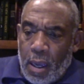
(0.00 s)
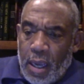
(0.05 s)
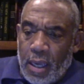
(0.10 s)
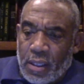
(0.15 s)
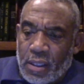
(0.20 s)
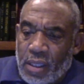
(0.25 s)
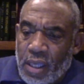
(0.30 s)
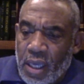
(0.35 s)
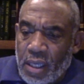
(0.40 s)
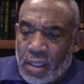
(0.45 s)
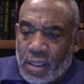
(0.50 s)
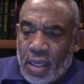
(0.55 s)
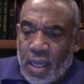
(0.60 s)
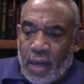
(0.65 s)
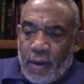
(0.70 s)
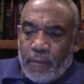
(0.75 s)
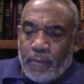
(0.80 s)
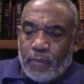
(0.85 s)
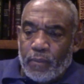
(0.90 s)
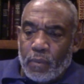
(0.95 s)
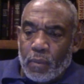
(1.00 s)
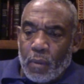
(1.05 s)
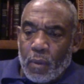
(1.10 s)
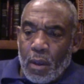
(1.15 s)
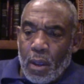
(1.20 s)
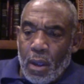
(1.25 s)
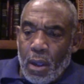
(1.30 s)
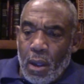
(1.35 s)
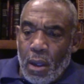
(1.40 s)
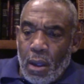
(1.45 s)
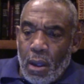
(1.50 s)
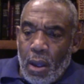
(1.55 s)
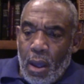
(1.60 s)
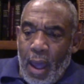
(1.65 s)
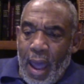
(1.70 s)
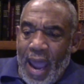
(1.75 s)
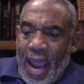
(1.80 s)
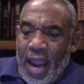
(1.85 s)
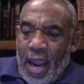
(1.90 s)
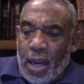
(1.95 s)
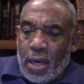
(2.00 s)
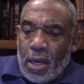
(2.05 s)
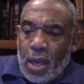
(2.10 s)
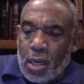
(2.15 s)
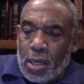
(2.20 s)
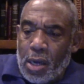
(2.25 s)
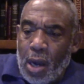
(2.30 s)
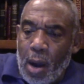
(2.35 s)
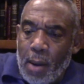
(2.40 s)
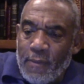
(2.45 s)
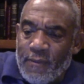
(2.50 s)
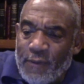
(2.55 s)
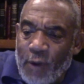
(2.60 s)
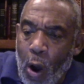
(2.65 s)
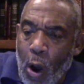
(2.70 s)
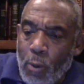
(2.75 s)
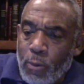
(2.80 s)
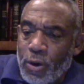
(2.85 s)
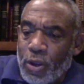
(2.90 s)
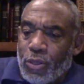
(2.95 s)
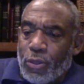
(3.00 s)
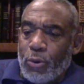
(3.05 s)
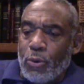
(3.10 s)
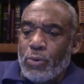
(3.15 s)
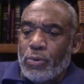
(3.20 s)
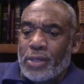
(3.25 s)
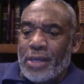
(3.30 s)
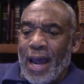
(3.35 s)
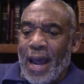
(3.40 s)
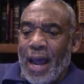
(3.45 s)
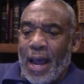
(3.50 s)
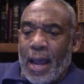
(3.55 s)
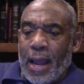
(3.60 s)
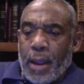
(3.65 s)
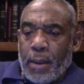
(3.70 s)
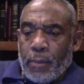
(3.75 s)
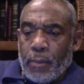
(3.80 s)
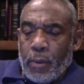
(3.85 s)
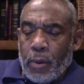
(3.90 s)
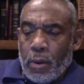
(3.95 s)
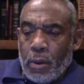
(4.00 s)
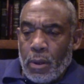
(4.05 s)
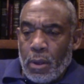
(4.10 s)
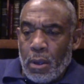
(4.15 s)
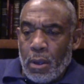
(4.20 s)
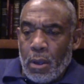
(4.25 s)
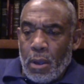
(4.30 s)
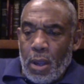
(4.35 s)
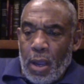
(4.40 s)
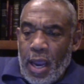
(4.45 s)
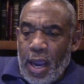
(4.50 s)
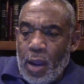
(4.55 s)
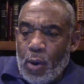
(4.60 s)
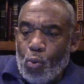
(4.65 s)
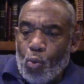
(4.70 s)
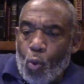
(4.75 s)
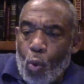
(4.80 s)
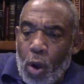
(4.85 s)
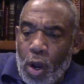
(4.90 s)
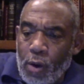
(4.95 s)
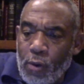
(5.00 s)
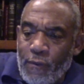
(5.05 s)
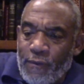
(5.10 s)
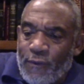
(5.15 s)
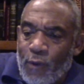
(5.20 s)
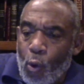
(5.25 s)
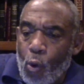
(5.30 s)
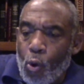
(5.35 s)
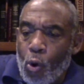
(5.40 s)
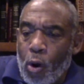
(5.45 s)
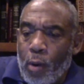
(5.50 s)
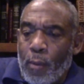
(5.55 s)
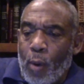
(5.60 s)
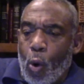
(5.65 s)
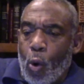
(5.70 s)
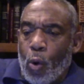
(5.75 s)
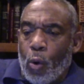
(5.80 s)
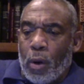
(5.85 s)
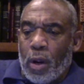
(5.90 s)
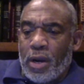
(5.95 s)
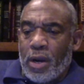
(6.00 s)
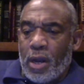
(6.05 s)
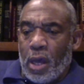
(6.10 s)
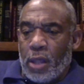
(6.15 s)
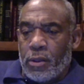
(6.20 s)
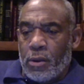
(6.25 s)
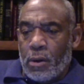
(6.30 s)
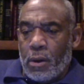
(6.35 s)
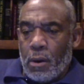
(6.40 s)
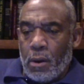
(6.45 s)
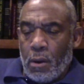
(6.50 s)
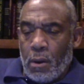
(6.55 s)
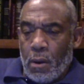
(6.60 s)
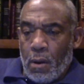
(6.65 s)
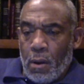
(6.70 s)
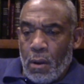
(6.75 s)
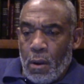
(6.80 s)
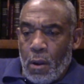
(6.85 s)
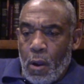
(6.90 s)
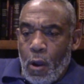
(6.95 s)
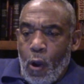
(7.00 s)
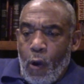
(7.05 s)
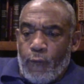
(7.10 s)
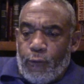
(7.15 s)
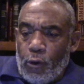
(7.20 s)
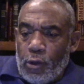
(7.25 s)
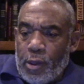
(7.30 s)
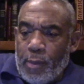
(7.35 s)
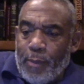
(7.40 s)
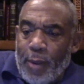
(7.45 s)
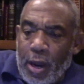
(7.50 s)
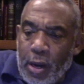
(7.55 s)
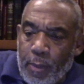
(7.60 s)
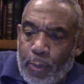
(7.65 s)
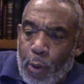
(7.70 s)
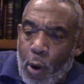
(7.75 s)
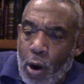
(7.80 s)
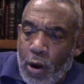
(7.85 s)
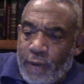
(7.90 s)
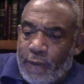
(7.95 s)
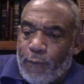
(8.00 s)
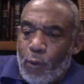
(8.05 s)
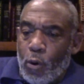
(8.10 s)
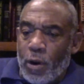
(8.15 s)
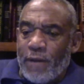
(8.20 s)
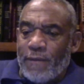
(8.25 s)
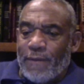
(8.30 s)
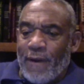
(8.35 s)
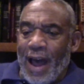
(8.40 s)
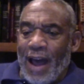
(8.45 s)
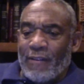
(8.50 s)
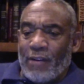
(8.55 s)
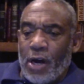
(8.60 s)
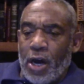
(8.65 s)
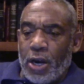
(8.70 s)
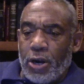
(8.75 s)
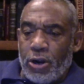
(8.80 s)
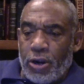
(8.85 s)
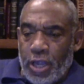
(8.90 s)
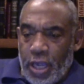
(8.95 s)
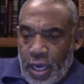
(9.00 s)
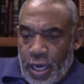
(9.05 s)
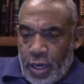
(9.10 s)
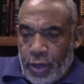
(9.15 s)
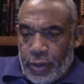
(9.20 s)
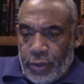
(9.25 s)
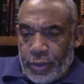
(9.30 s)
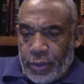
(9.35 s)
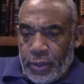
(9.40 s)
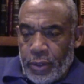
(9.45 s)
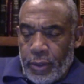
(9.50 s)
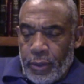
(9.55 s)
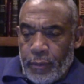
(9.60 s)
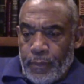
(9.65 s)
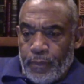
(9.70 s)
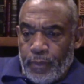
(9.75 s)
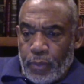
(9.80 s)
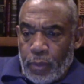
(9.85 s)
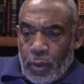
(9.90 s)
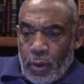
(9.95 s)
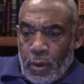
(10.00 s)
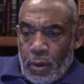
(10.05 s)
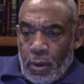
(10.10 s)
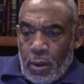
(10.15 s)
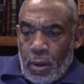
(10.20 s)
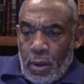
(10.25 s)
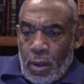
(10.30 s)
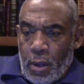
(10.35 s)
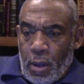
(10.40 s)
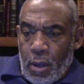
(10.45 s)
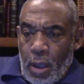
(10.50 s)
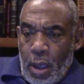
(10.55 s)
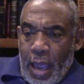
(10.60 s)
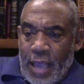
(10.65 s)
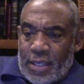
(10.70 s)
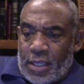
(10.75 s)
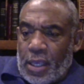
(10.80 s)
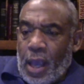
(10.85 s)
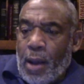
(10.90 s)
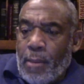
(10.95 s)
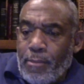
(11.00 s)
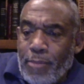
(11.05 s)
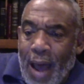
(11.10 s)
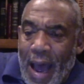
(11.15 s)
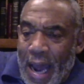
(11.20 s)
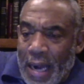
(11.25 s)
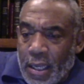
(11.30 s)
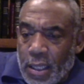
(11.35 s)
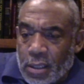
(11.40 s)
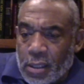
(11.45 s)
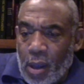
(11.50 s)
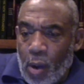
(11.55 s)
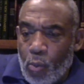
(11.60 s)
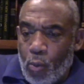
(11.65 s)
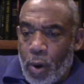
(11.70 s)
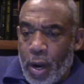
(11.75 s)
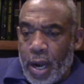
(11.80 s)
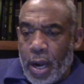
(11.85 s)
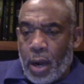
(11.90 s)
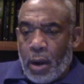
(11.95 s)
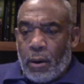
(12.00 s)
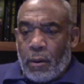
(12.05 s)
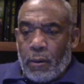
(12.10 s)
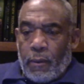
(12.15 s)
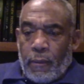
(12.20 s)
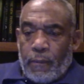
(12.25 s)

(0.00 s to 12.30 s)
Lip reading: existed and come forward through time in one form or another for the better part of 4,500 years. Somebody somewhere